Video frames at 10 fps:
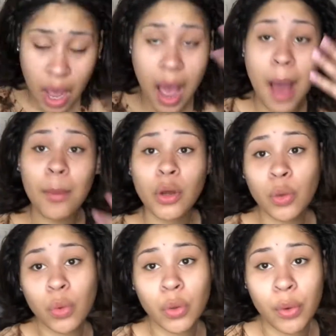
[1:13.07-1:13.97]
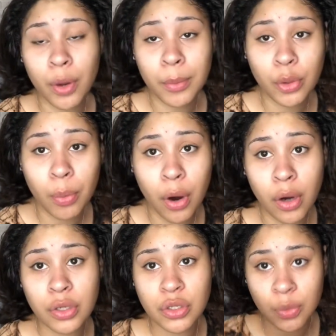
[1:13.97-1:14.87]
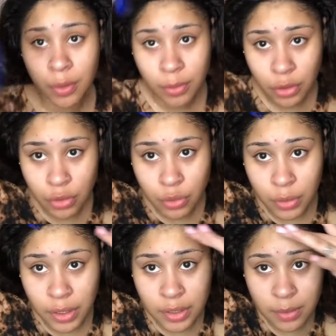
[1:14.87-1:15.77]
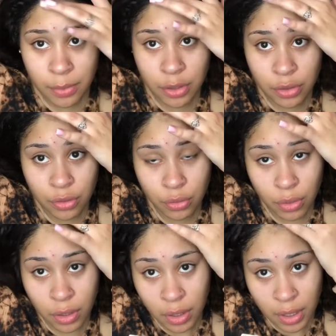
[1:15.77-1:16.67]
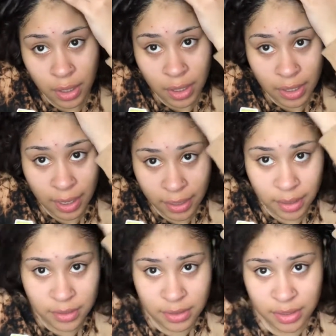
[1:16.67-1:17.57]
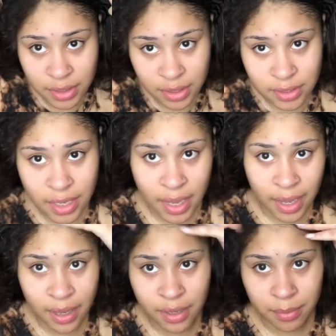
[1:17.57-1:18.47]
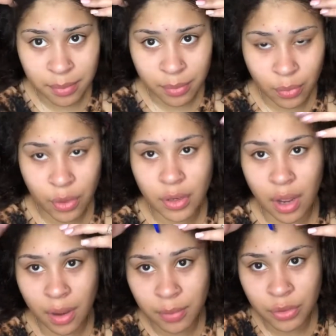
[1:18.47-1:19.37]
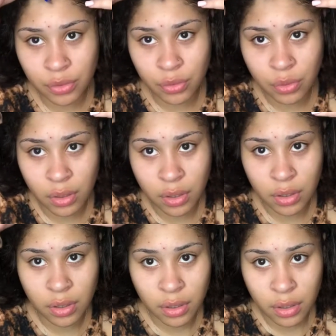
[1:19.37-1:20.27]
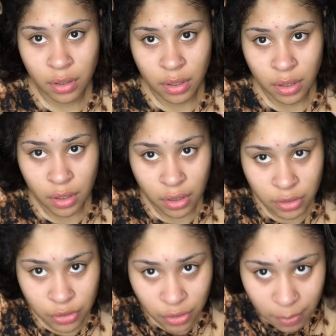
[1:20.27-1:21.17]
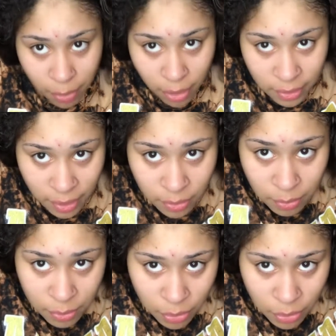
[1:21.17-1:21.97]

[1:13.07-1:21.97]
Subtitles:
I'm gonna wanna wear a middle part, so what I'm gonna do is I'm gonna do like a zigzag. Well, no, I'm gonna do a straight part down the middle,